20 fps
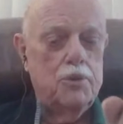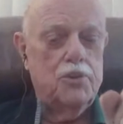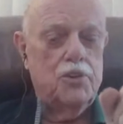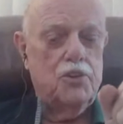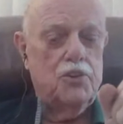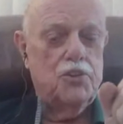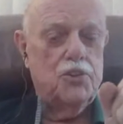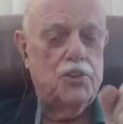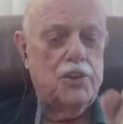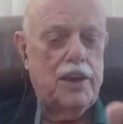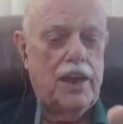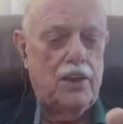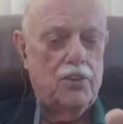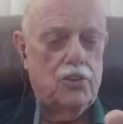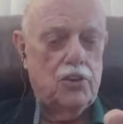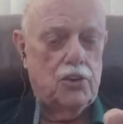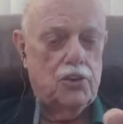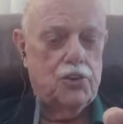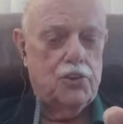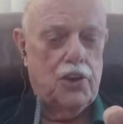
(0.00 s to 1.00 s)
is a
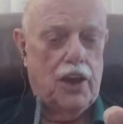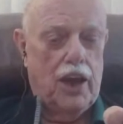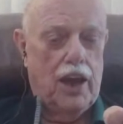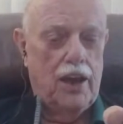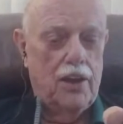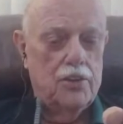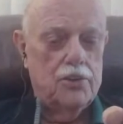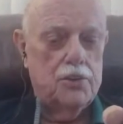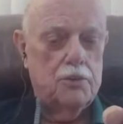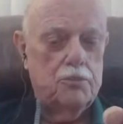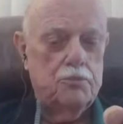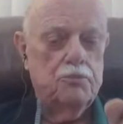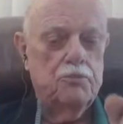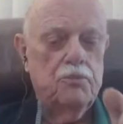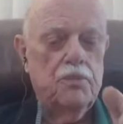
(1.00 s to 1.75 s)
scheduled size.